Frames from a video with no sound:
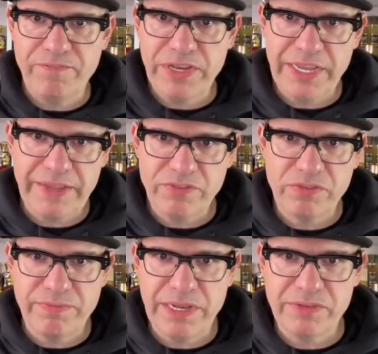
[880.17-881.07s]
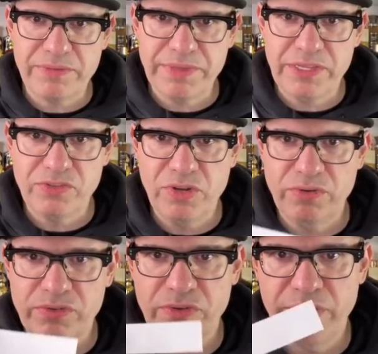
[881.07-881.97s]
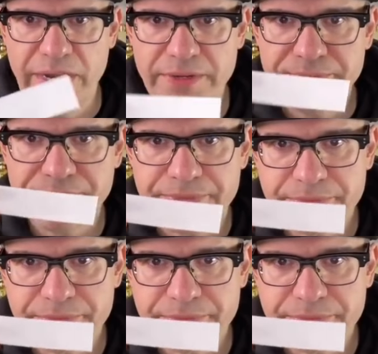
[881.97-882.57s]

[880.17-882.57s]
but I feel like I've smelled some of these notes, right?